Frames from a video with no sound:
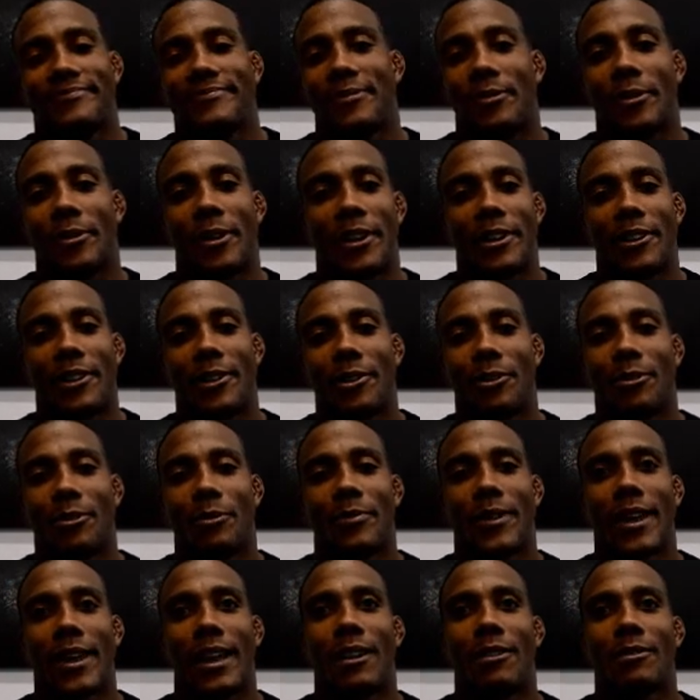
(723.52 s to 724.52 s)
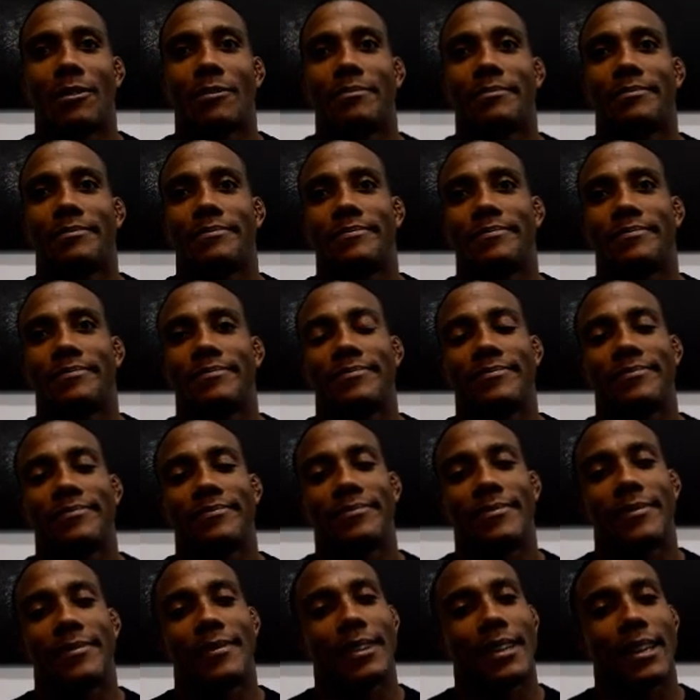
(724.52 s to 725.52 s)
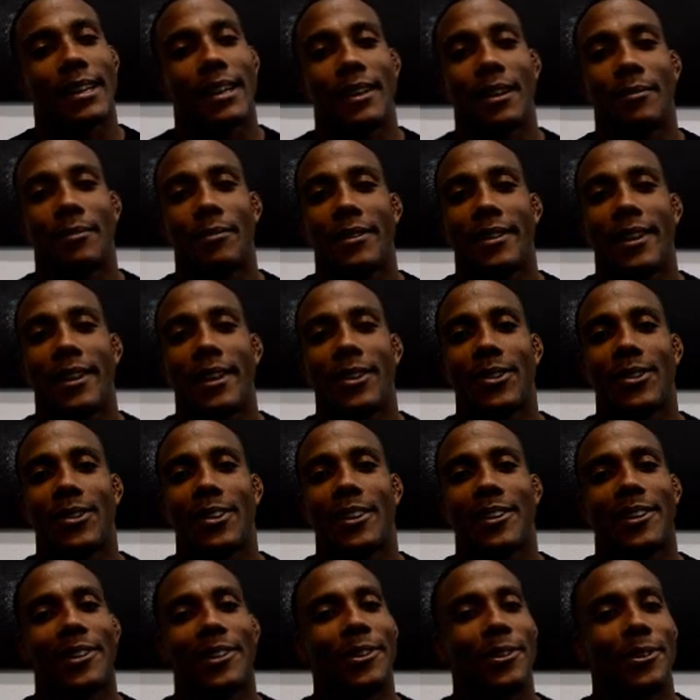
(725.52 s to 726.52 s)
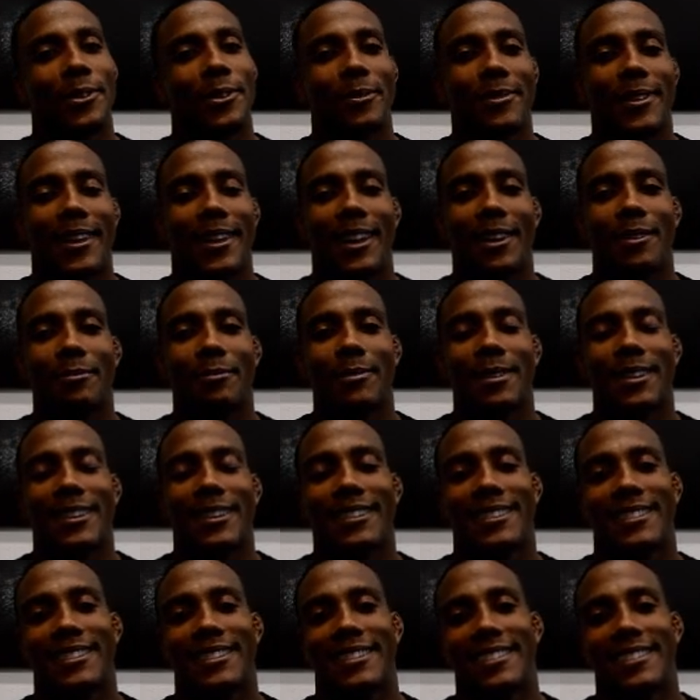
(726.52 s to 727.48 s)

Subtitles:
We're in your hometown. I come to take you out in your hometown, bro.